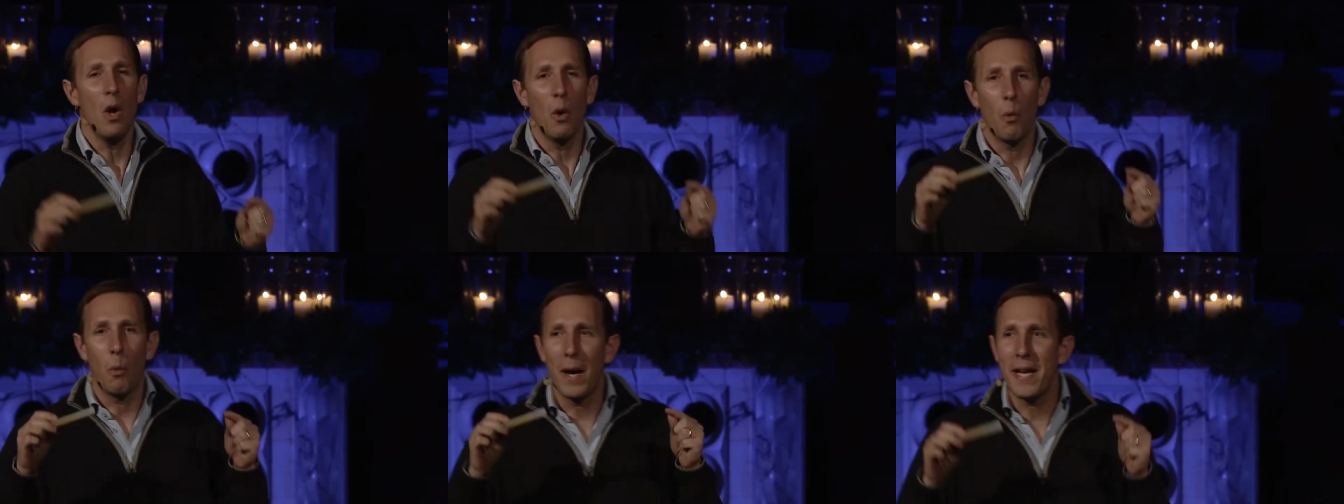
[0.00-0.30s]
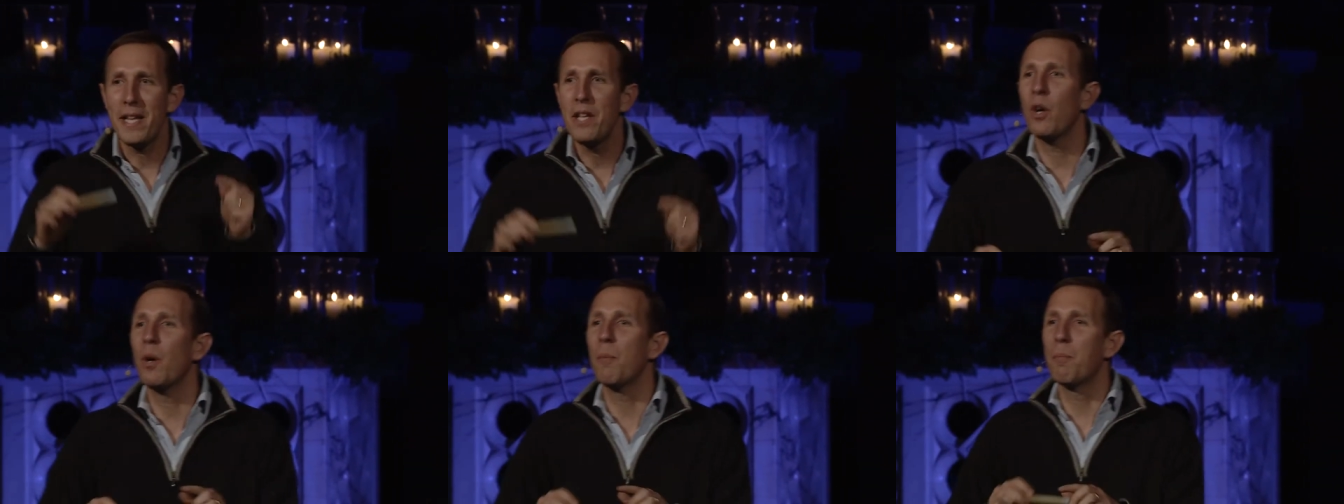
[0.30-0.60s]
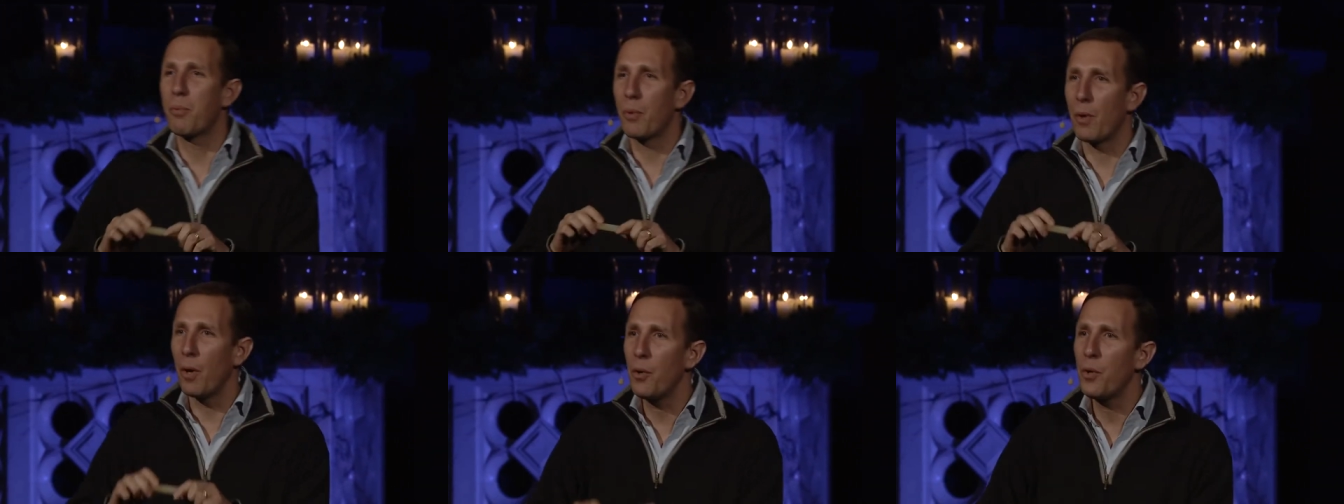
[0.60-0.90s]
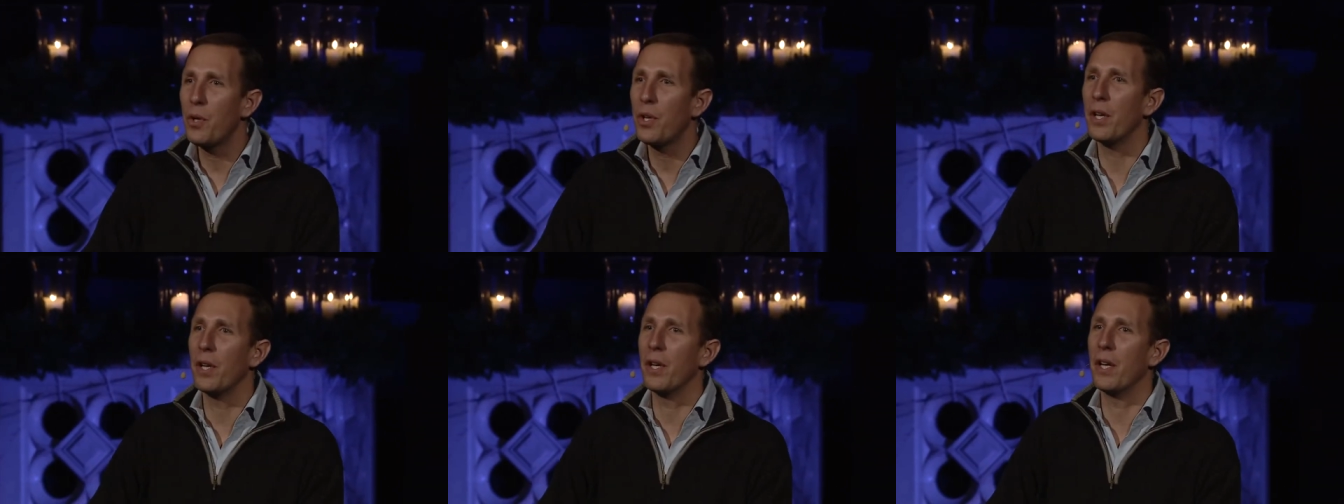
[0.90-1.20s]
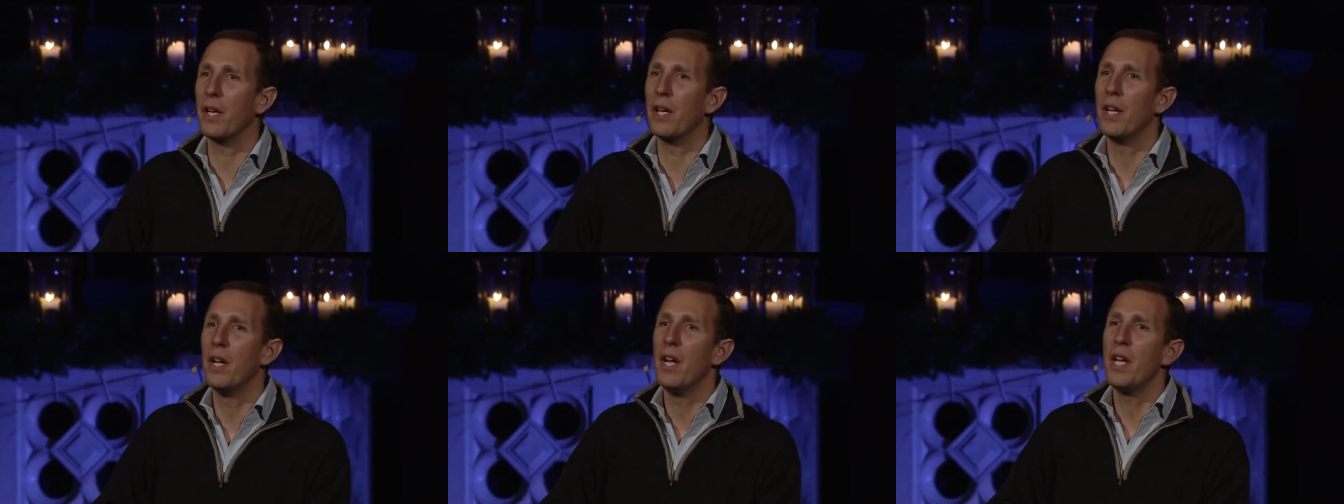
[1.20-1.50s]
When you're
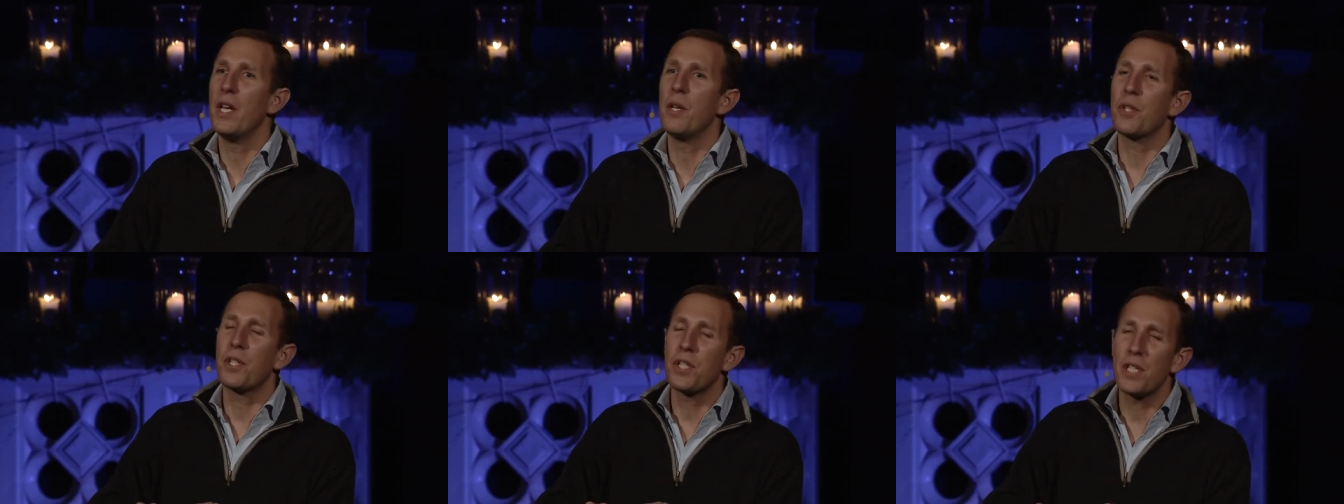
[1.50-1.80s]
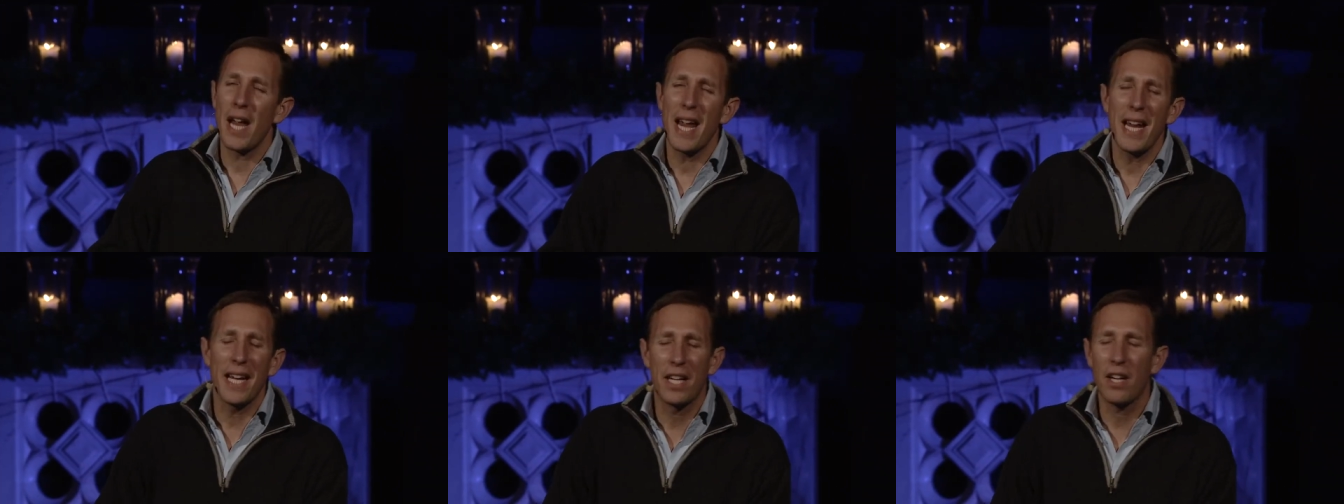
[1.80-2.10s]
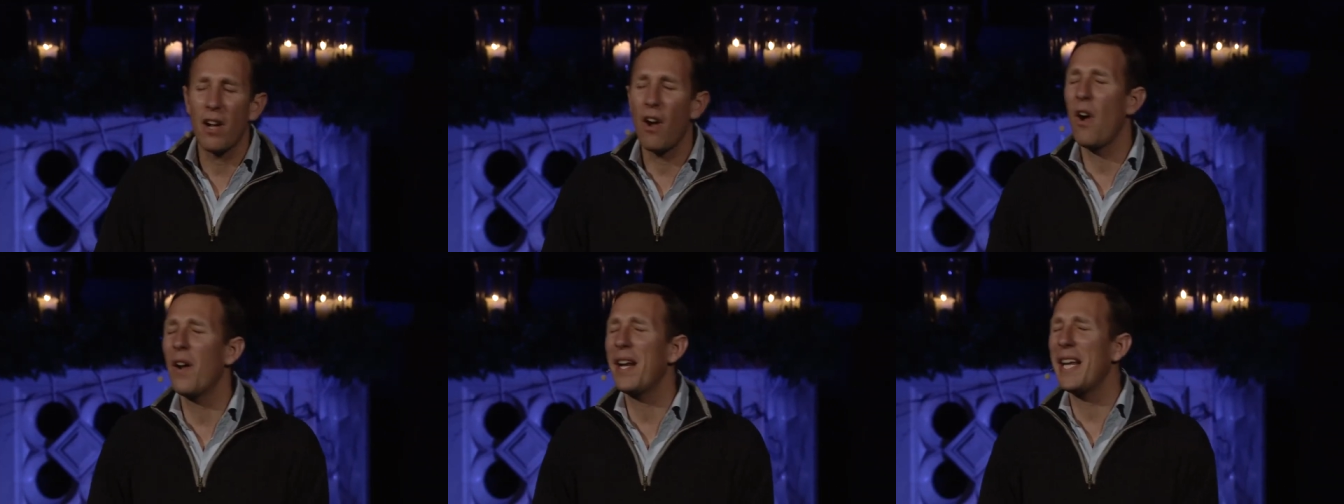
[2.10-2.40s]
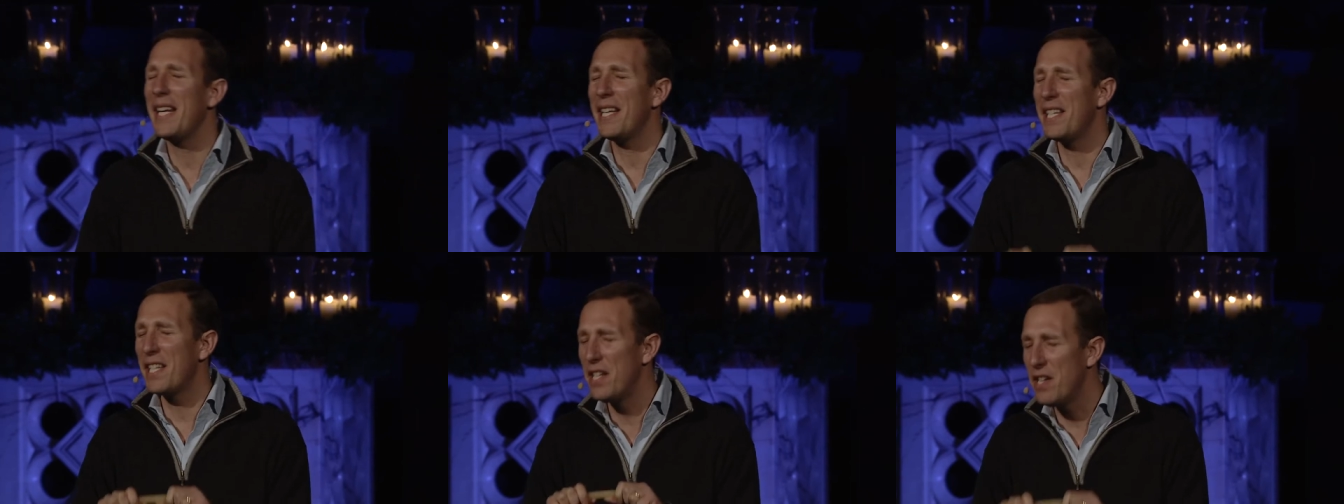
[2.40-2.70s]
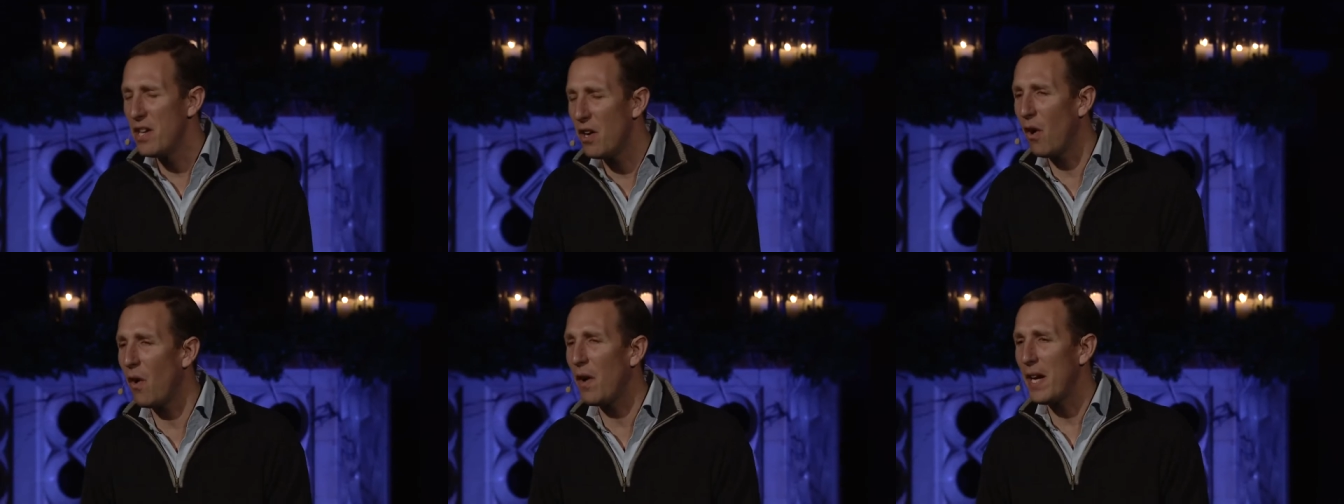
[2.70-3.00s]
broken, you're saying, God, it's
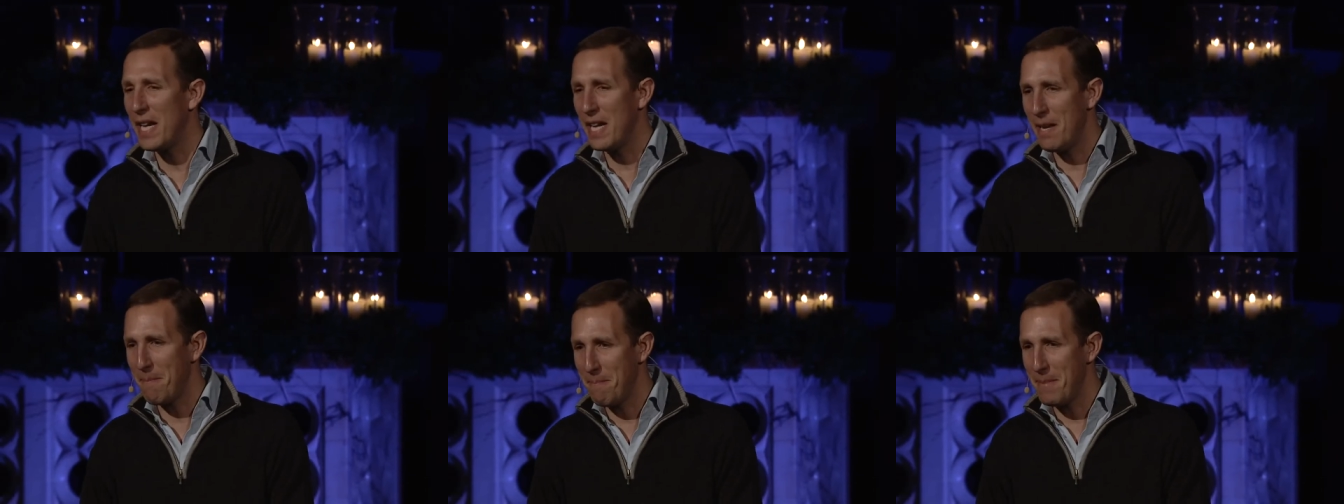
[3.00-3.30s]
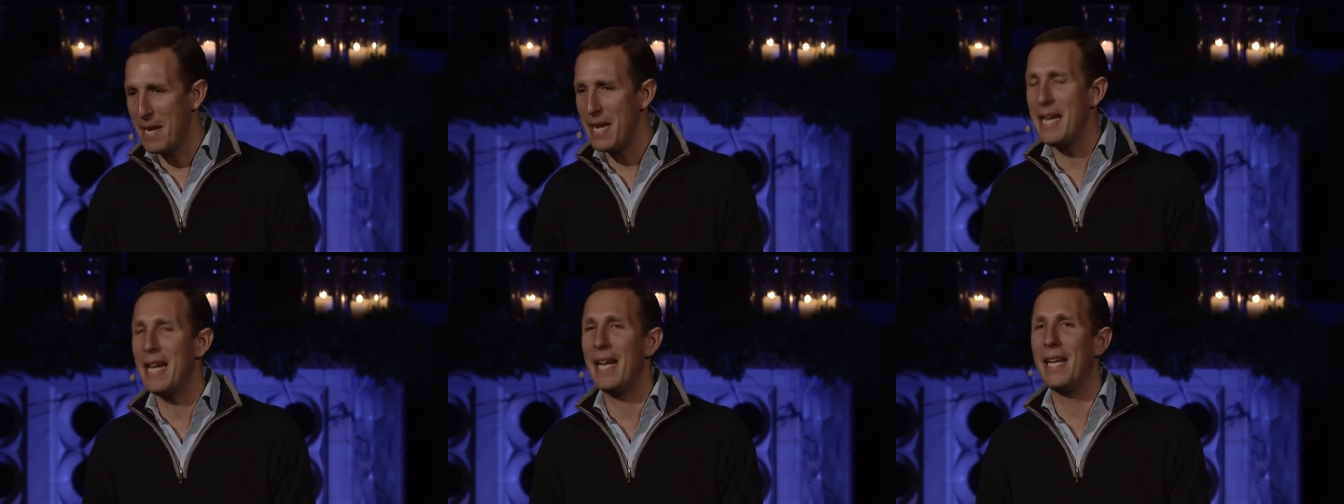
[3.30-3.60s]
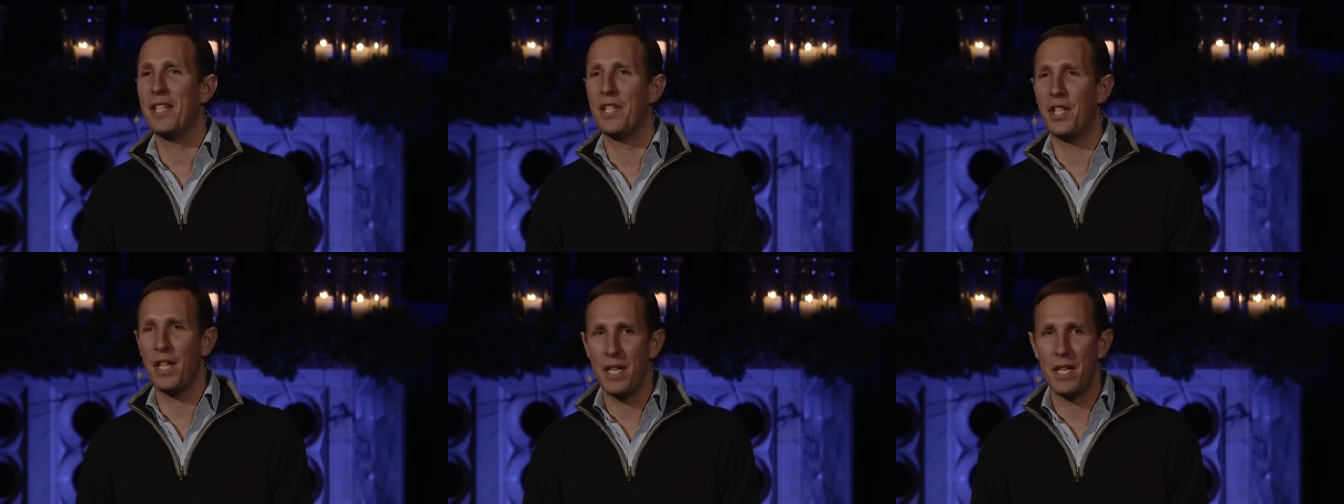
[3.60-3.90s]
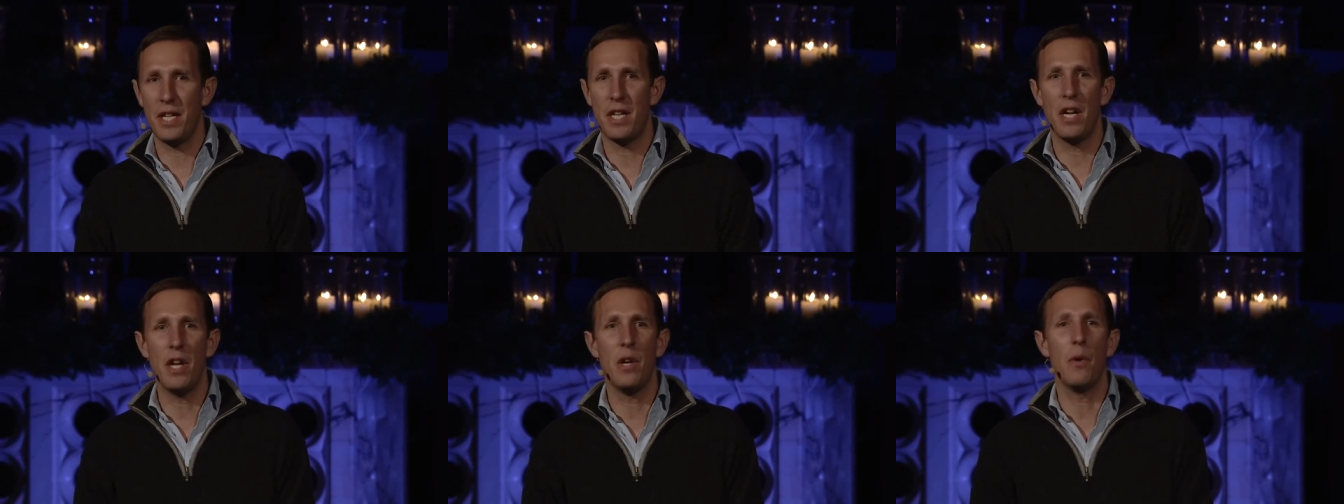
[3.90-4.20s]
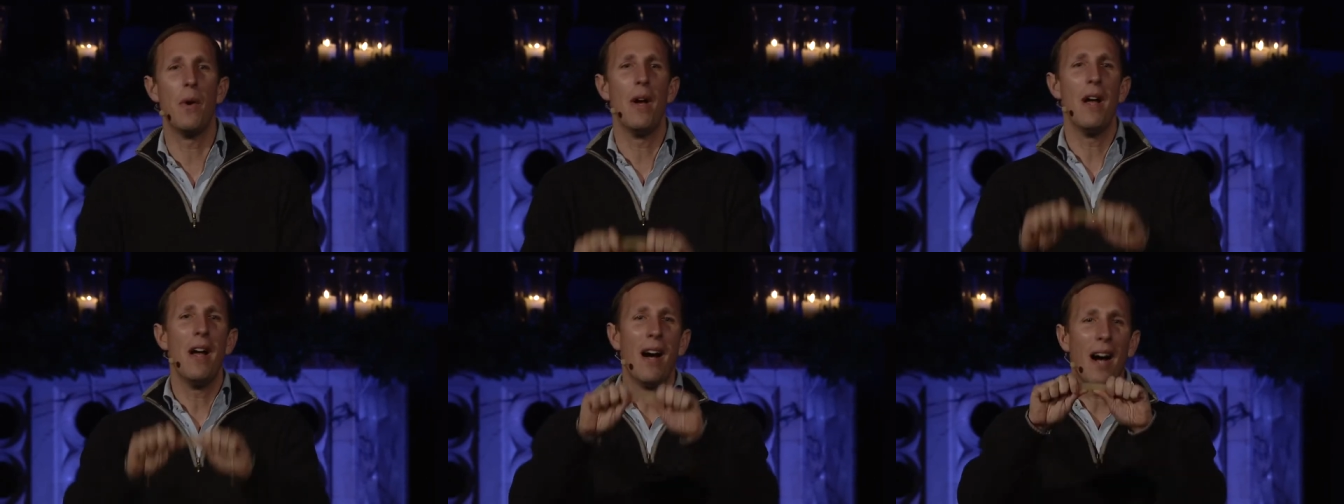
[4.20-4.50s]
not in me, it's in you.